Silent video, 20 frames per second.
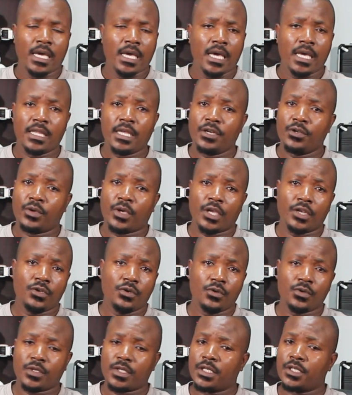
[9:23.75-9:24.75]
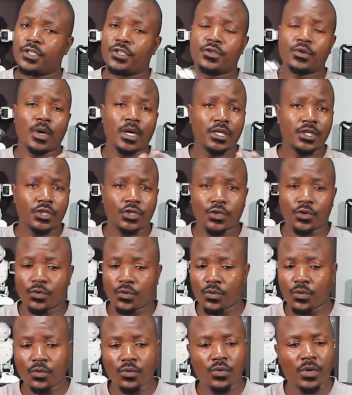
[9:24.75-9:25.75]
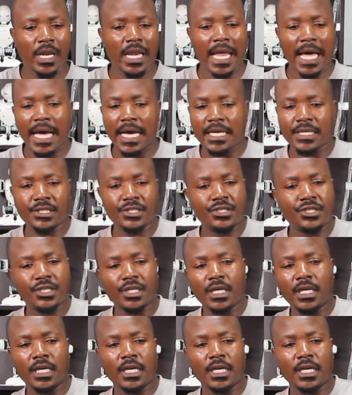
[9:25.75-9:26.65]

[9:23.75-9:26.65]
And then you can use it to unscrew large